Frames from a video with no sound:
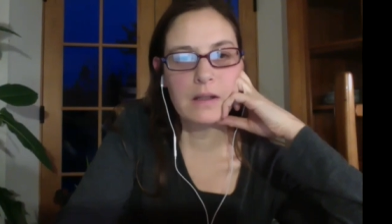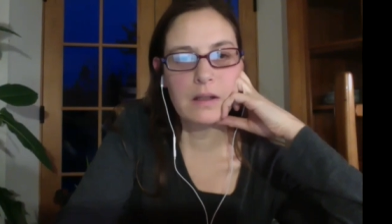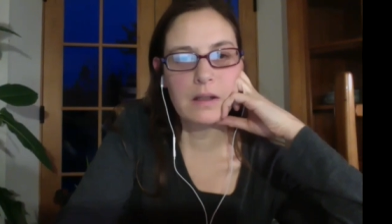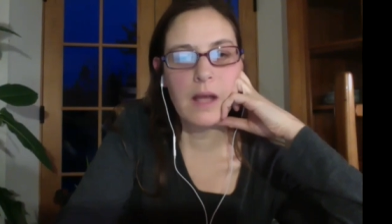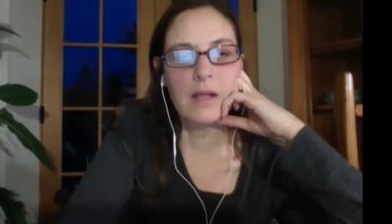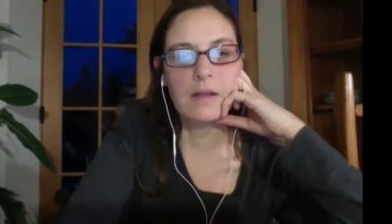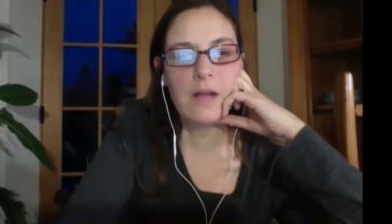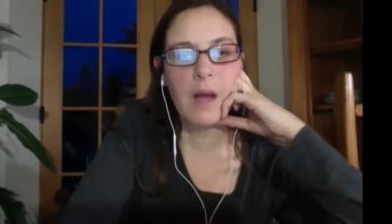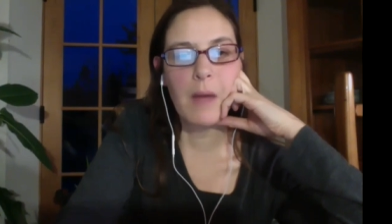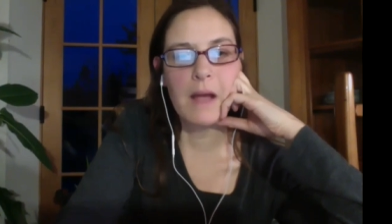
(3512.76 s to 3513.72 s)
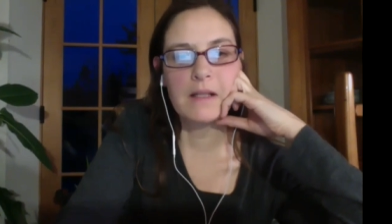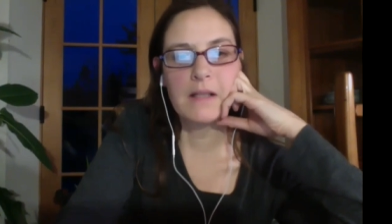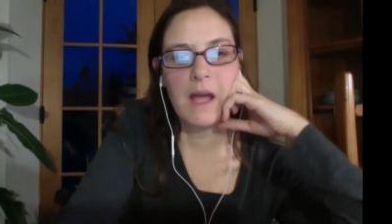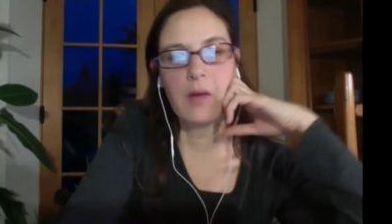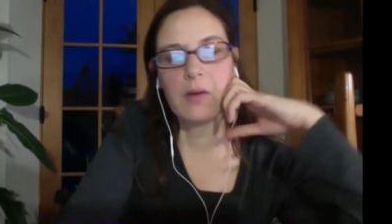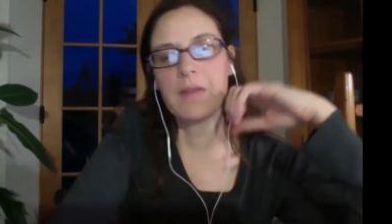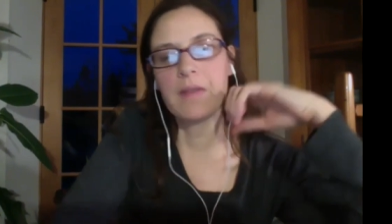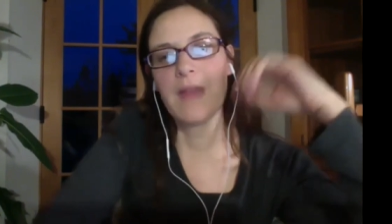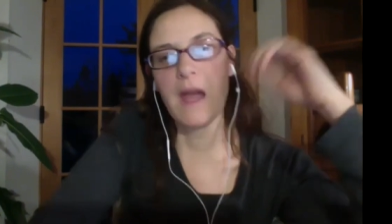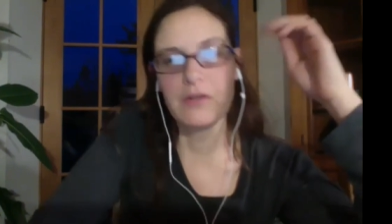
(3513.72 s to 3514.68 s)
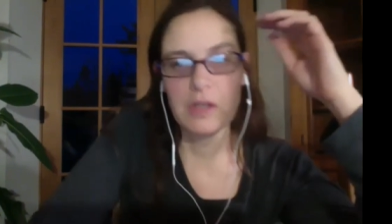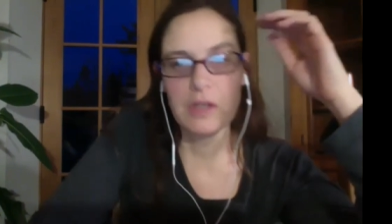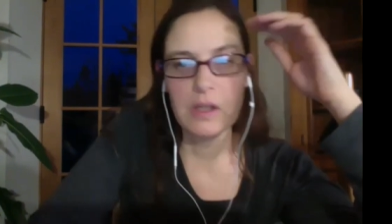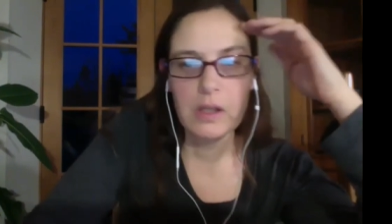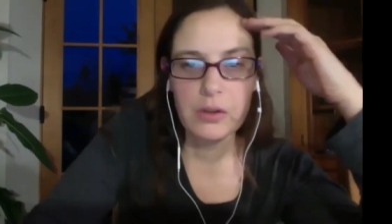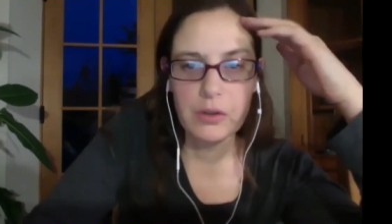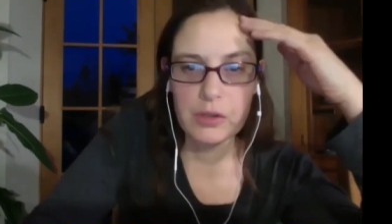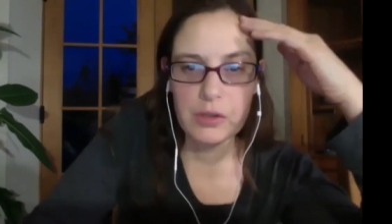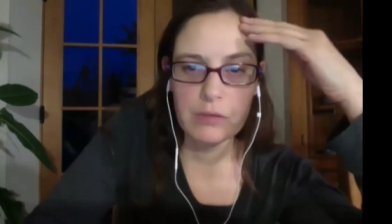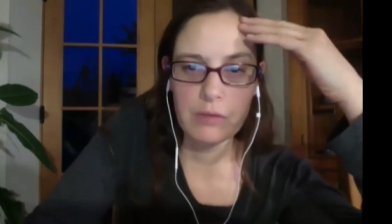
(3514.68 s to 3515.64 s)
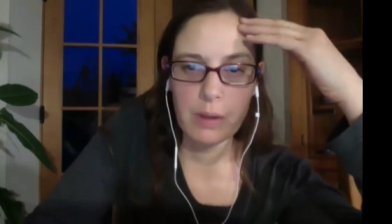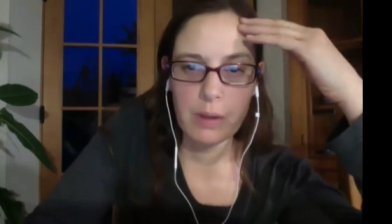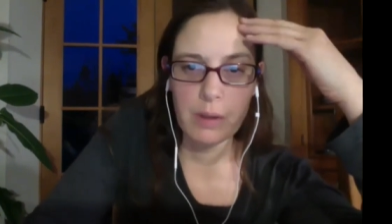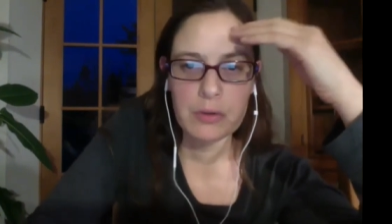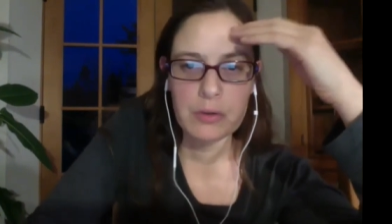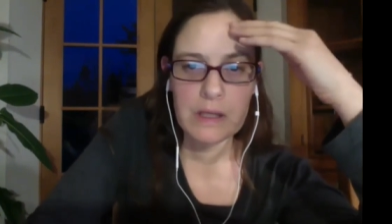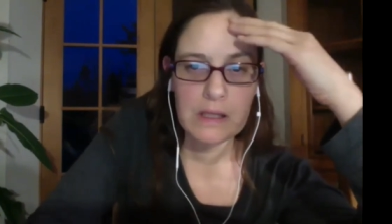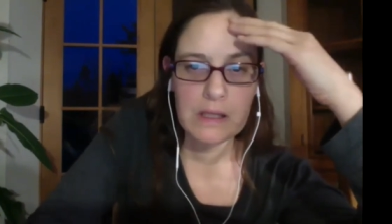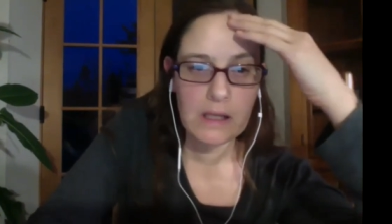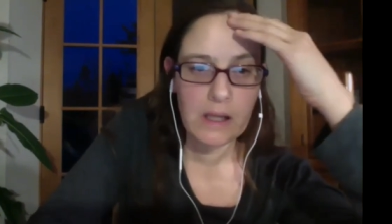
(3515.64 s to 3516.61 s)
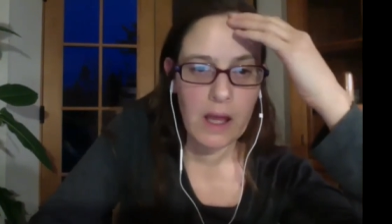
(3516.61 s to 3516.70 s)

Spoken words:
and is not matted down and thatchy, encouraging grubs to eat it,